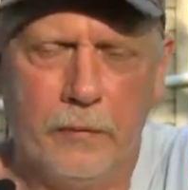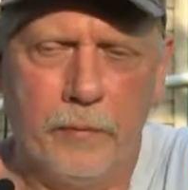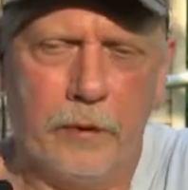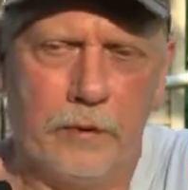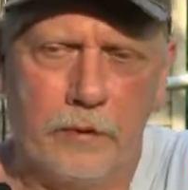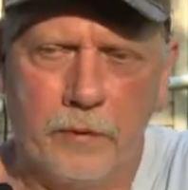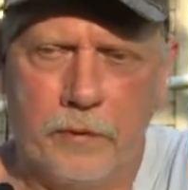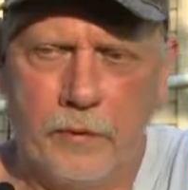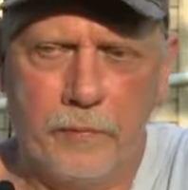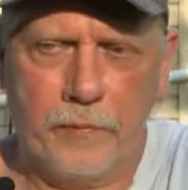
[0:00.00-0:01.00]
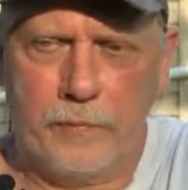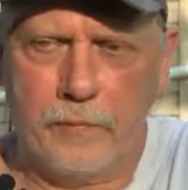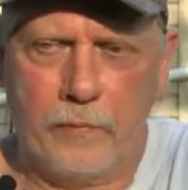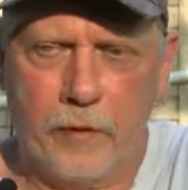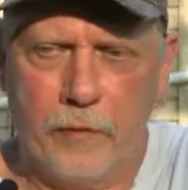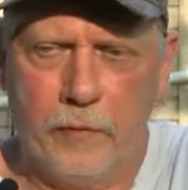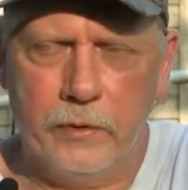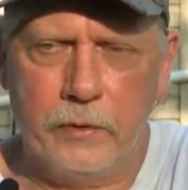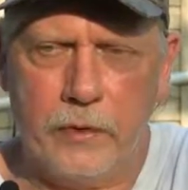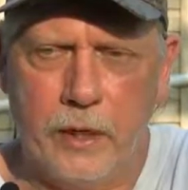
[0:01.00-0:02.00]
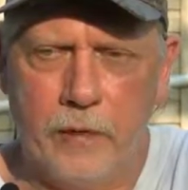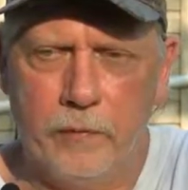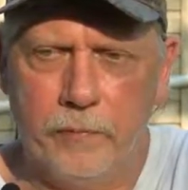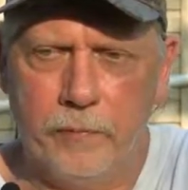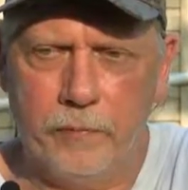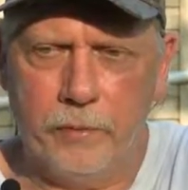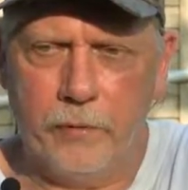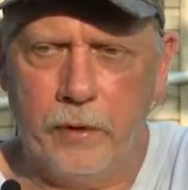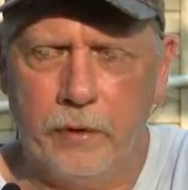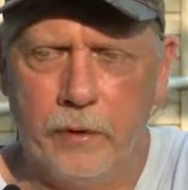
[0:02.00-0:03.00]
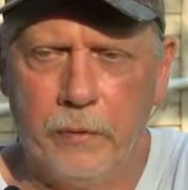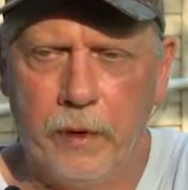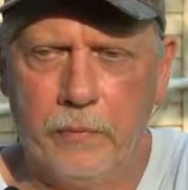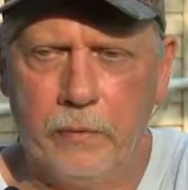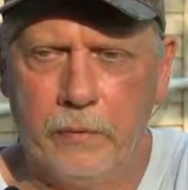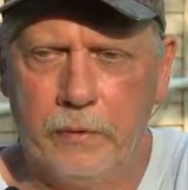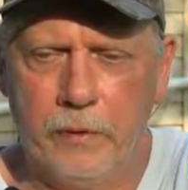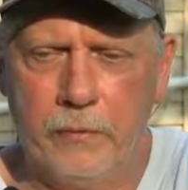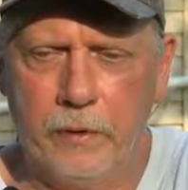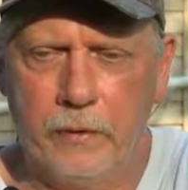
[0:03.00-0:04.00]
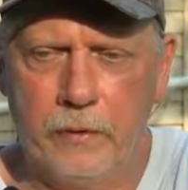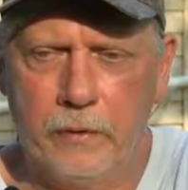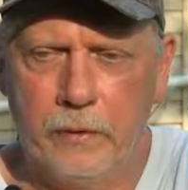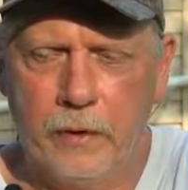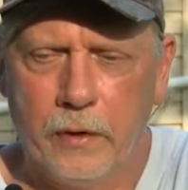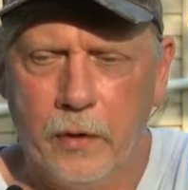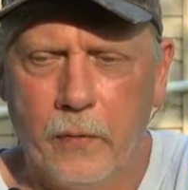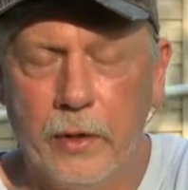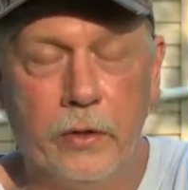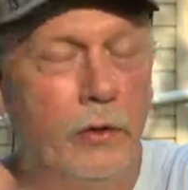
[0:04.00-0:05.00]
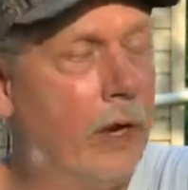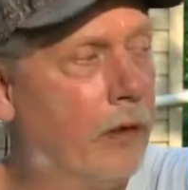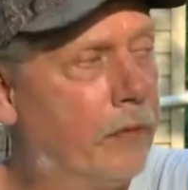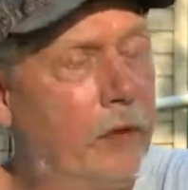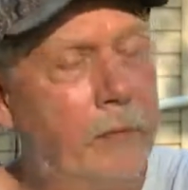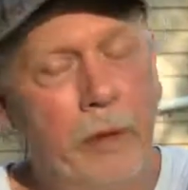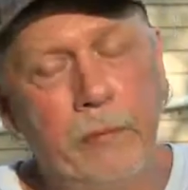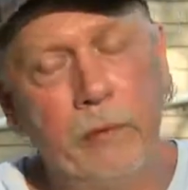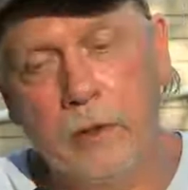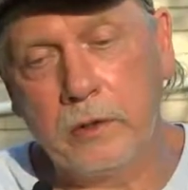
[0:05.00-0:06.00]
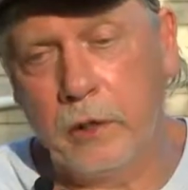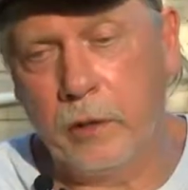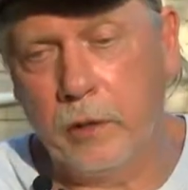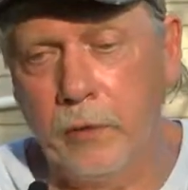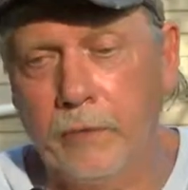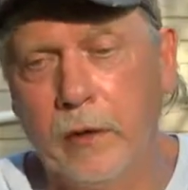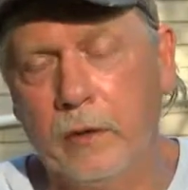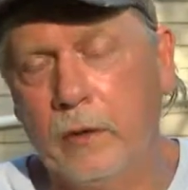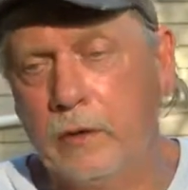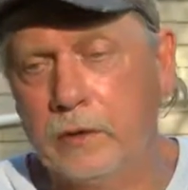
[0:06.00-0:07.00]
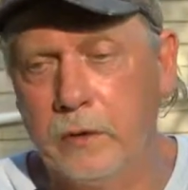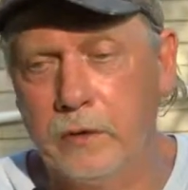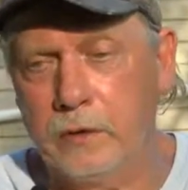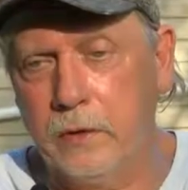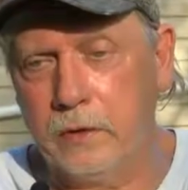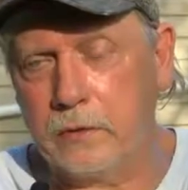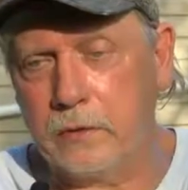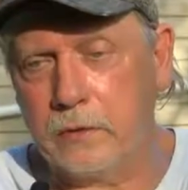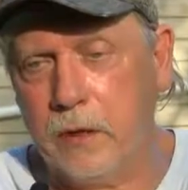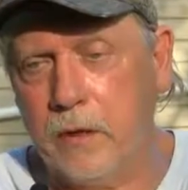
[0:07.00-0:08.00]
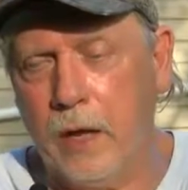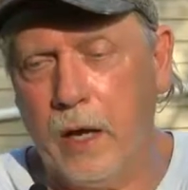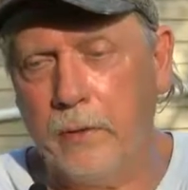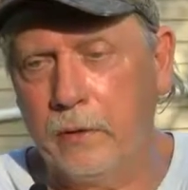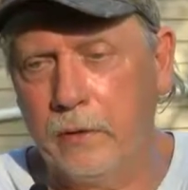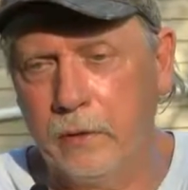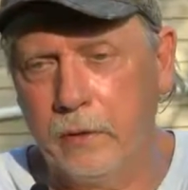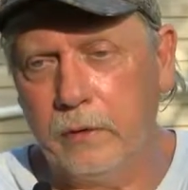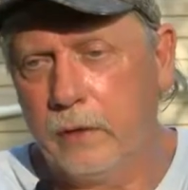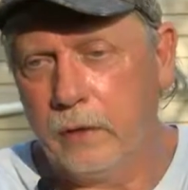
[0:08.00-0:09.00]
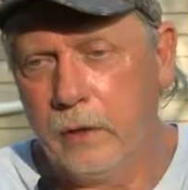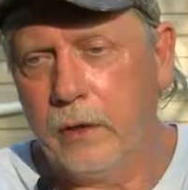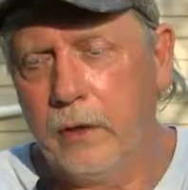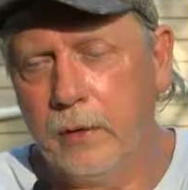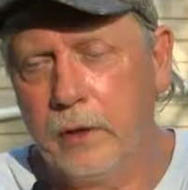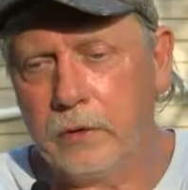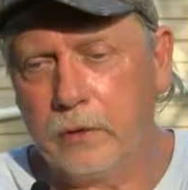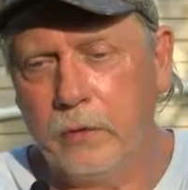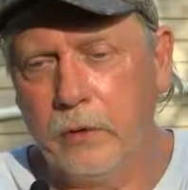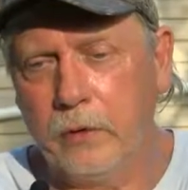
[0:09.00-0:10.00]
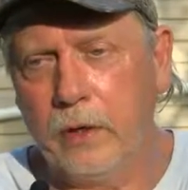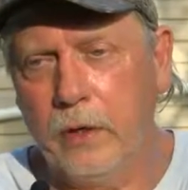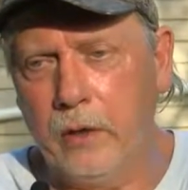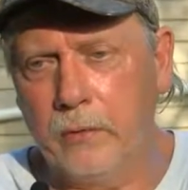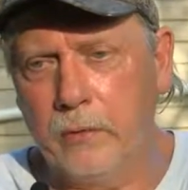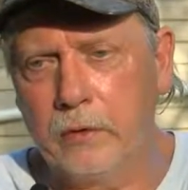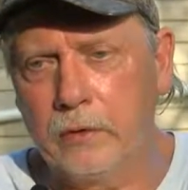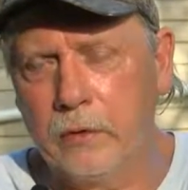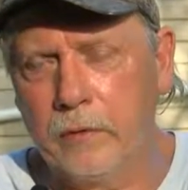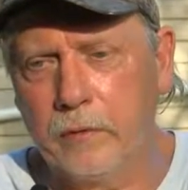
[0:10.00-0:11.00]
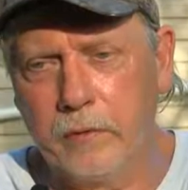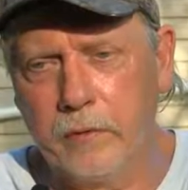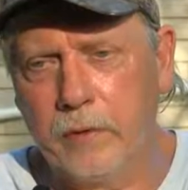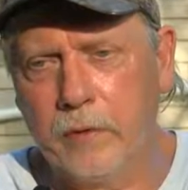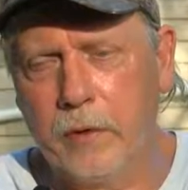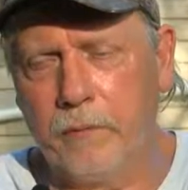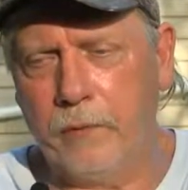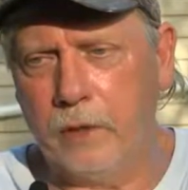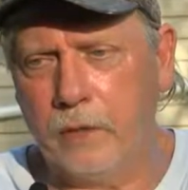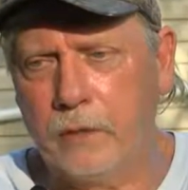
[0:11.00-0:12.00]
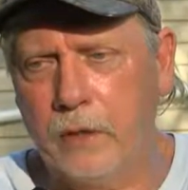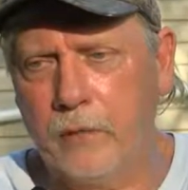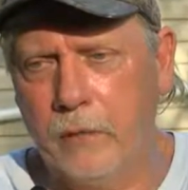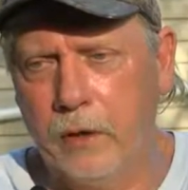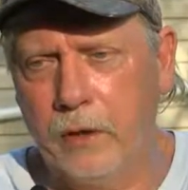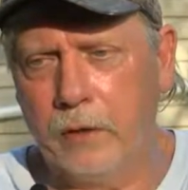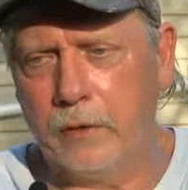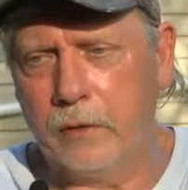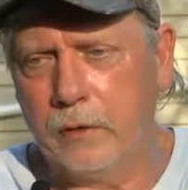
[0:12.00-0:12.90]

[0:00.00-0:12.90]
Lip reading: Because we just try to be around good people. And we do have good people in this area. We found out since this has all happened. We got some real good neighbors and good folks everywhere.